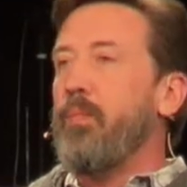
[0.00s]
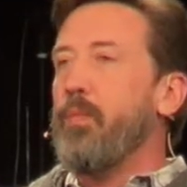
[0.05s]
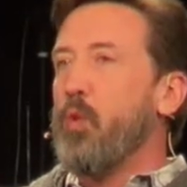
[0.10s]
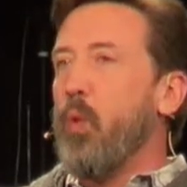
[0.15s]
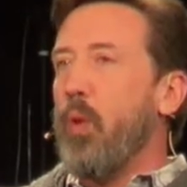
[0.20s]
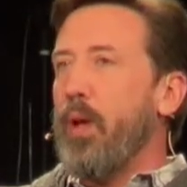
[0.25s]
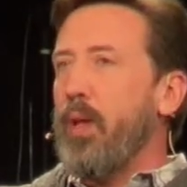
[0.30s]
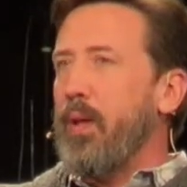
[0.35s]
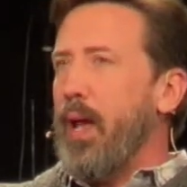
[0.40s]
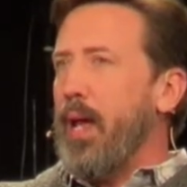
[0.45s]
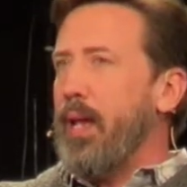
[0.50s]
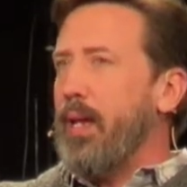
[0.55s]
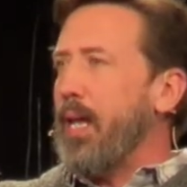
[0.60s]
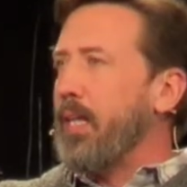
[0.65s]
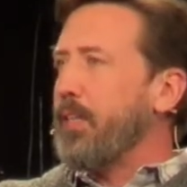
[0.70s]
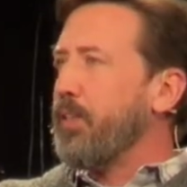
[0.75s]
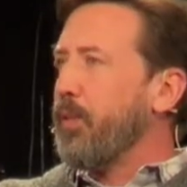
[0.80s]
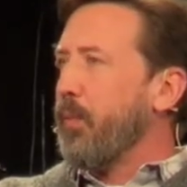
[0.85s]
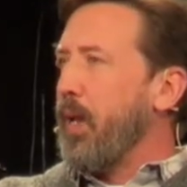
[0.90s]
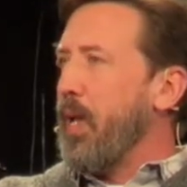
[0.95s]
28
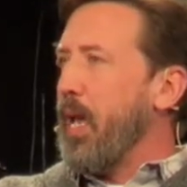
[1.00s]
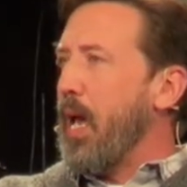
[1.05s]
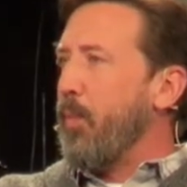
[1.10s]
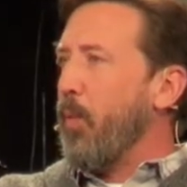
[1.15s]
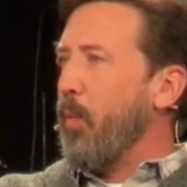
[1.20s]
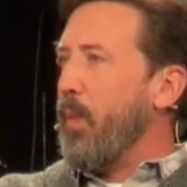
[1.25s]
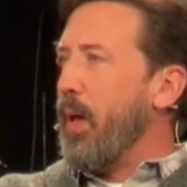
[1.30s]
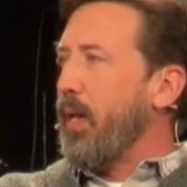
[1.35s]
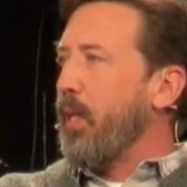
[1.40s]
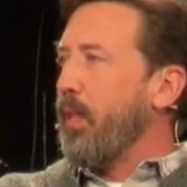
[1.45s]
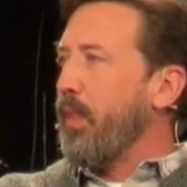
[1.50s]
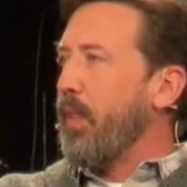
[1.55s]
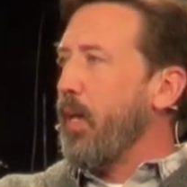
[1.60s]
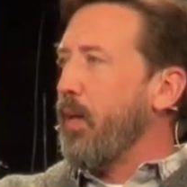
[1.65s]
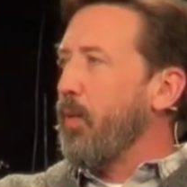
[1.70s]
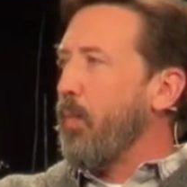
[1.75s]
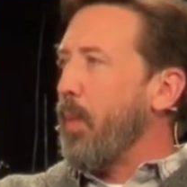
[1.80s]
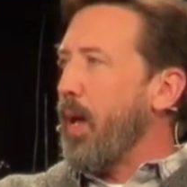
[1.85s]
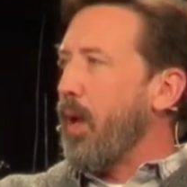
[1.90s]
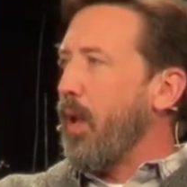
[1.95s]
days in rehab will make you
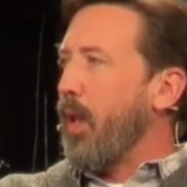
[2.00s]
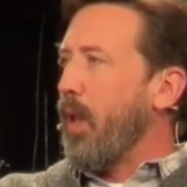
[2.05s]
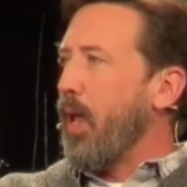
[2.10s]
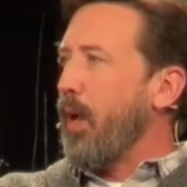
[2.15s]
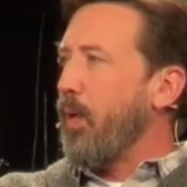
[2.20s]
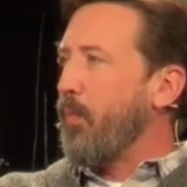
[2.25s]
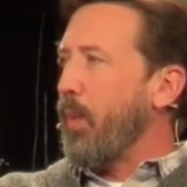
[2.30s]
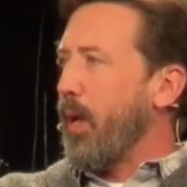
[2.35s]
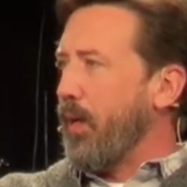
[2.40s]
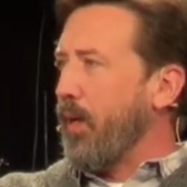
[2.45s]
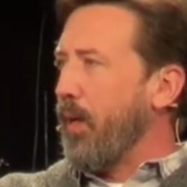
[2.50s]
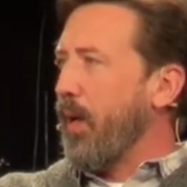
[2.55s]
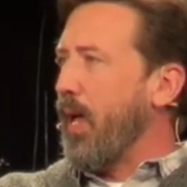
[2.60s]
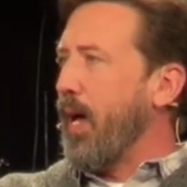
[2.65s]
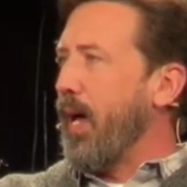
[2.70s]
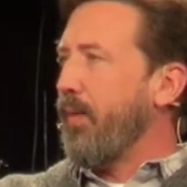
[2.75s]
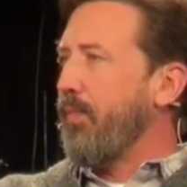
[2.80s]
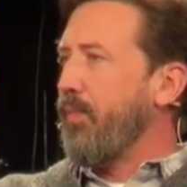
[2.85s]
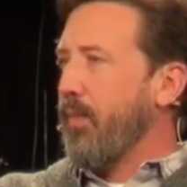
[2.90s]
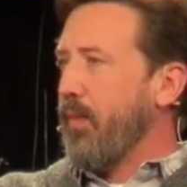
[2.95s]
think about a lot about your
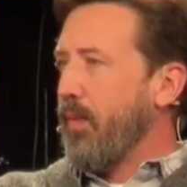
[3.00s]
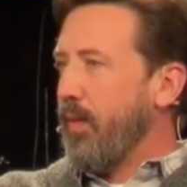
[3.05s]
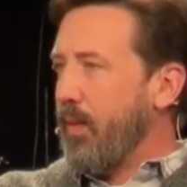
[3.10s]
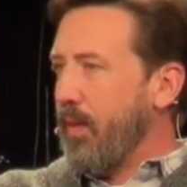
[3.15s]
life.